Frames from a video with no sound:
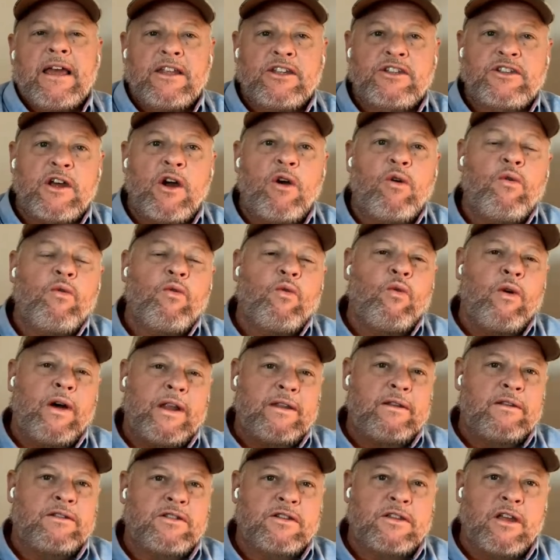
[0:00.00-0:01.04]
And so
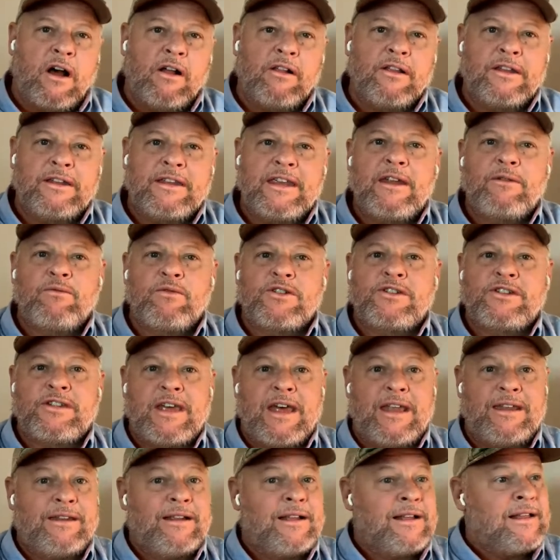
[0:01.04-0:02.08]
what Stalin did was
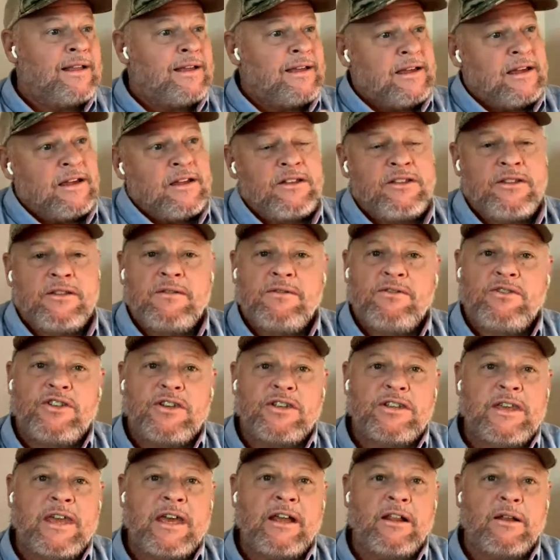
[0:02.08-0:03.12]
said,
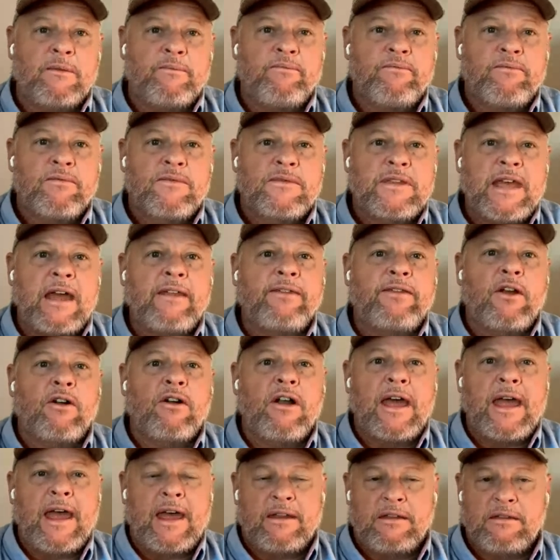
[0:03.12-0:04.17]
just kill them, take
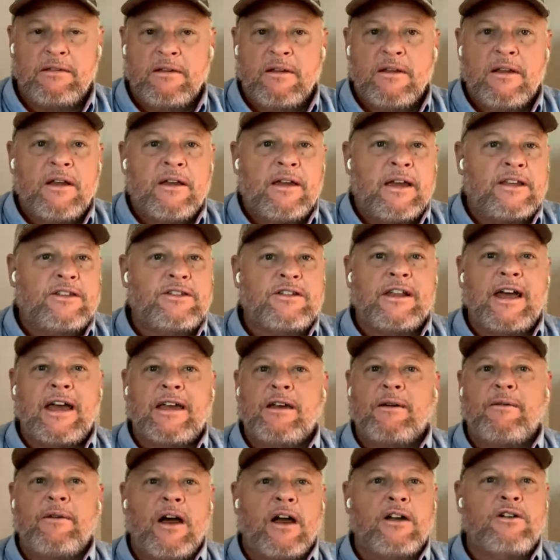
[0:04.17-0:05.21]
their land. It's
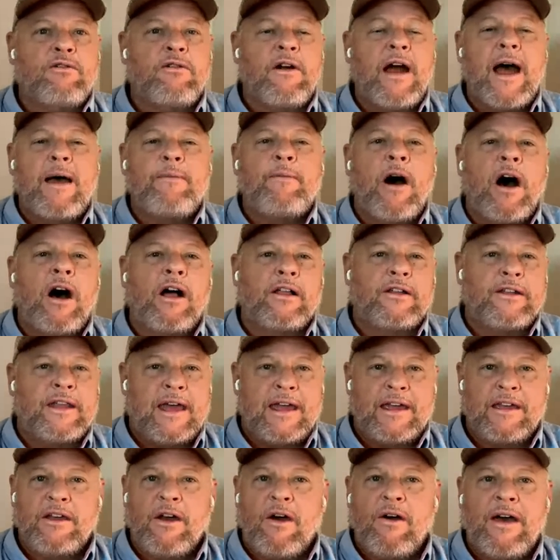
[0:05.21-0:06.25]
like a, a crime
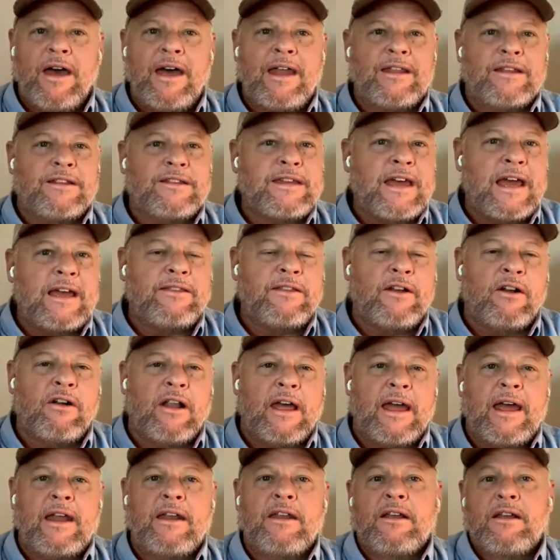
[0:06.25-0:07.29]
holiday. Go ahead and take their
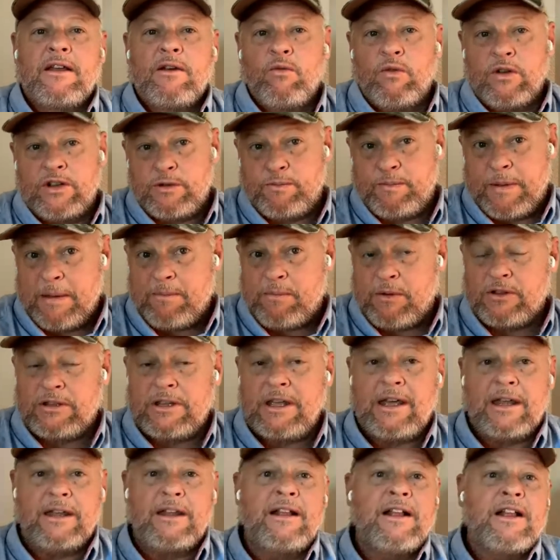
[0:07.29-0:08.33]
land, which people
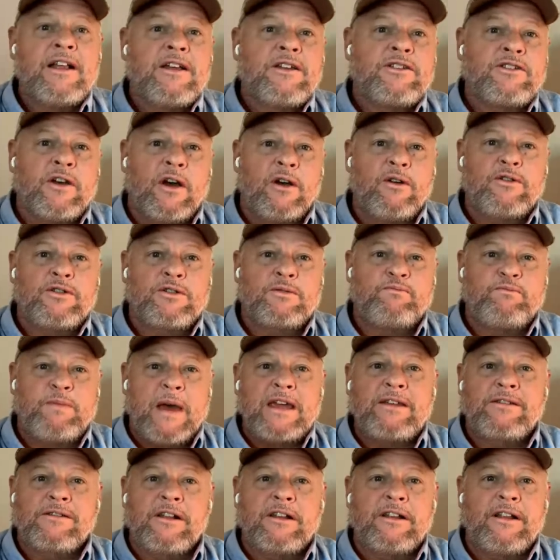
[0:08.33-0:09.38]
did. So it was
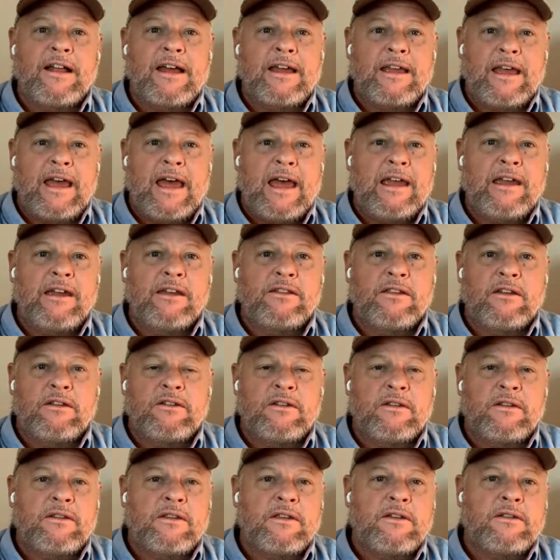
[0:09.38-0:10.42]
basically like hanging the,
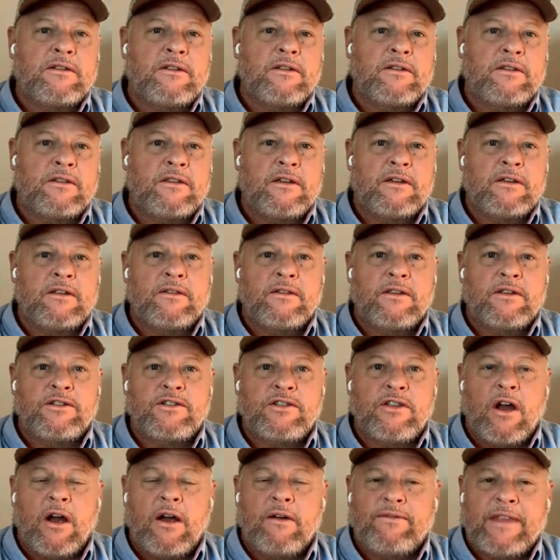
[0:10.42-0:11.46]
the, the, the
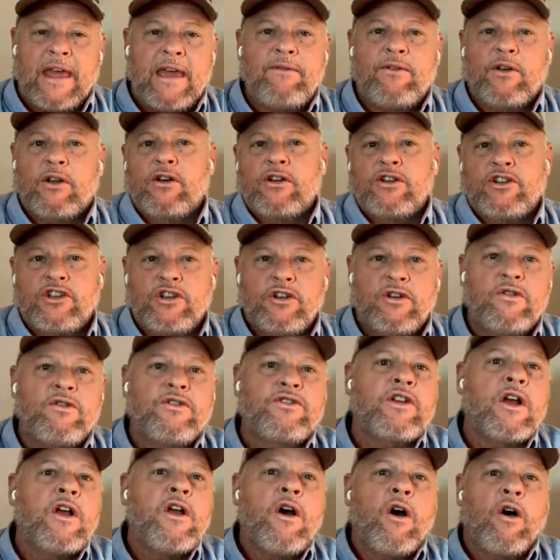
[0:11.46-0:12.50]
Star of David on
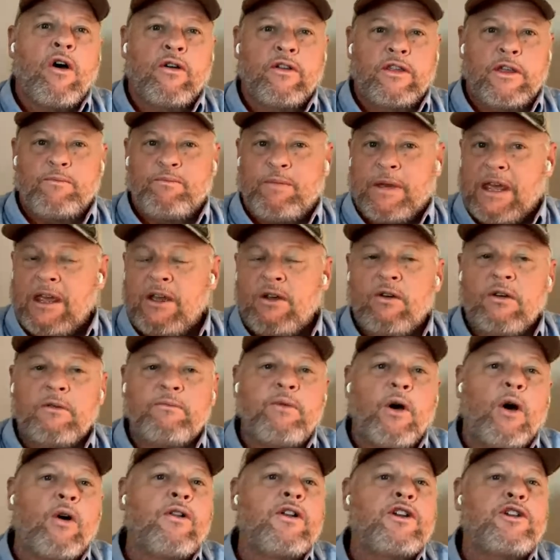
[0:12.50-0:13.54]
Jews or the P
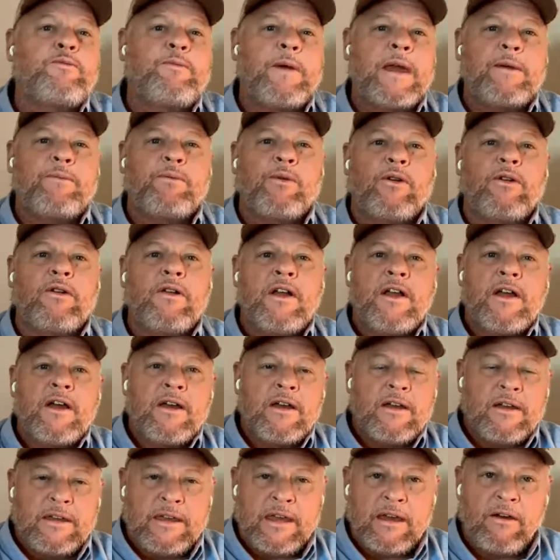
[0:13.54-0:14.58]
on Polish people.
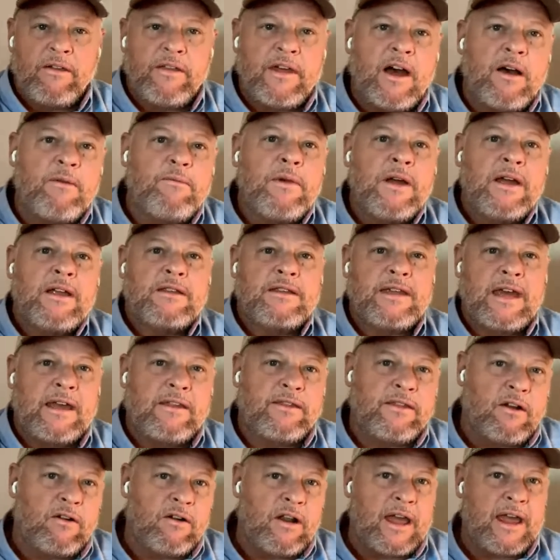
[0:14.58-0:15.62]
Kill them,
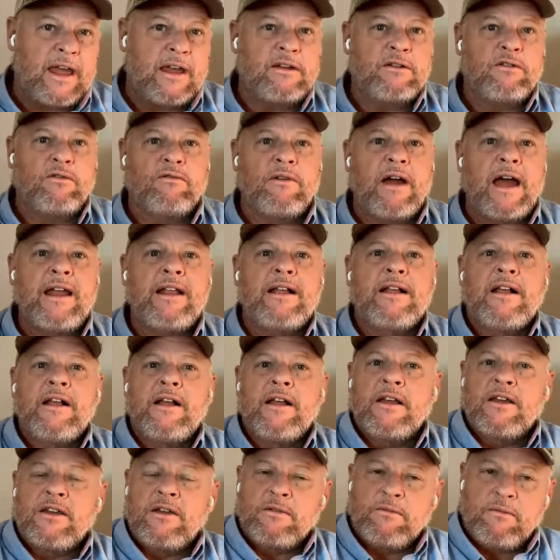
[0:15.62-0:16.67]
take their land, right?
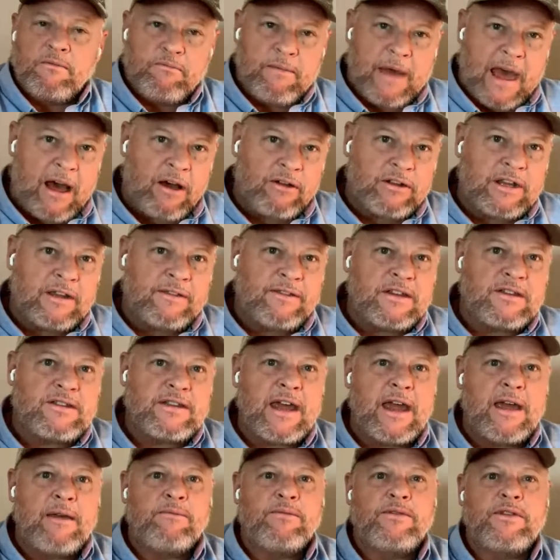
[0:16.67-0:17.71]
Mao did
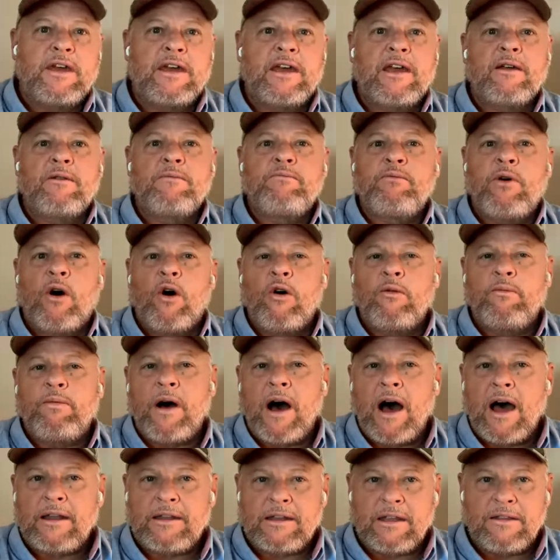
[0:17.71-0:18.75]
the same thing. Pol
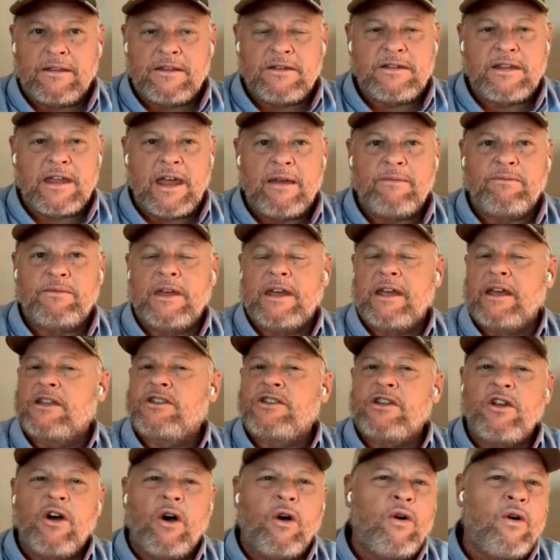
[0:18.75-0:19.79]
Pot did the same thing.
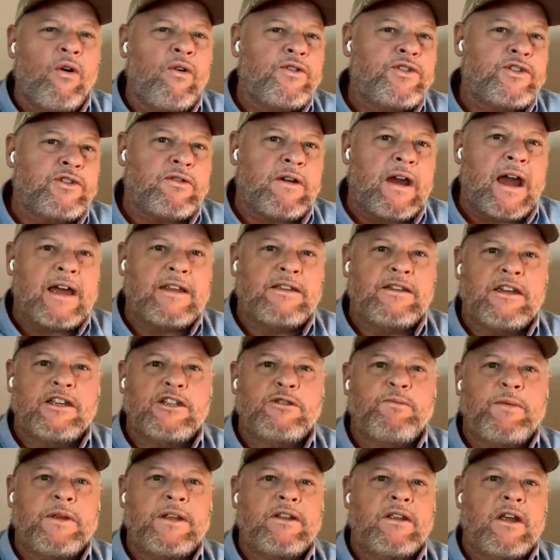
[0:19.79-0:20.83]
It's an old
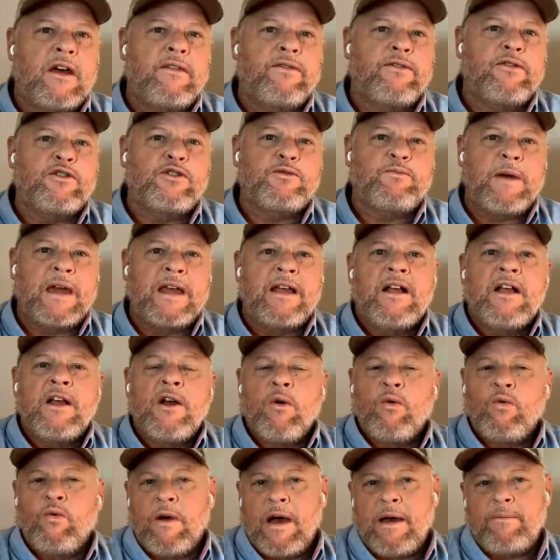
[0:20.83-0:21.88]
strategy. It's been done through space.
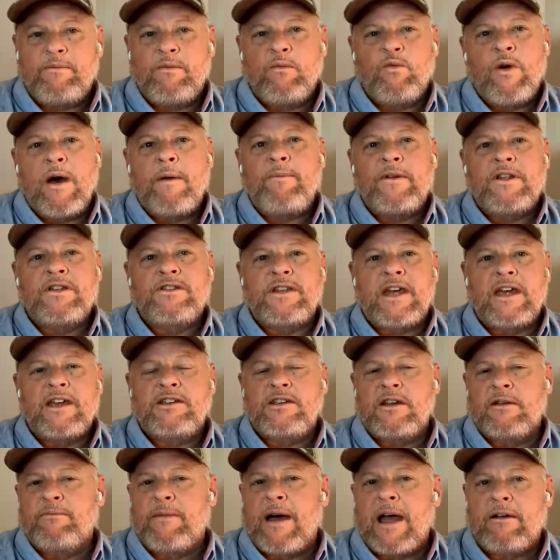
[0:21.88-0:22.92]

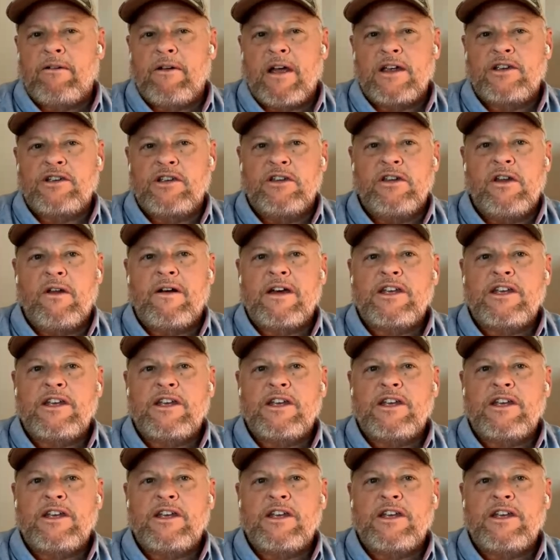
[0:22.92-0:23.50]
Weaponization of migration.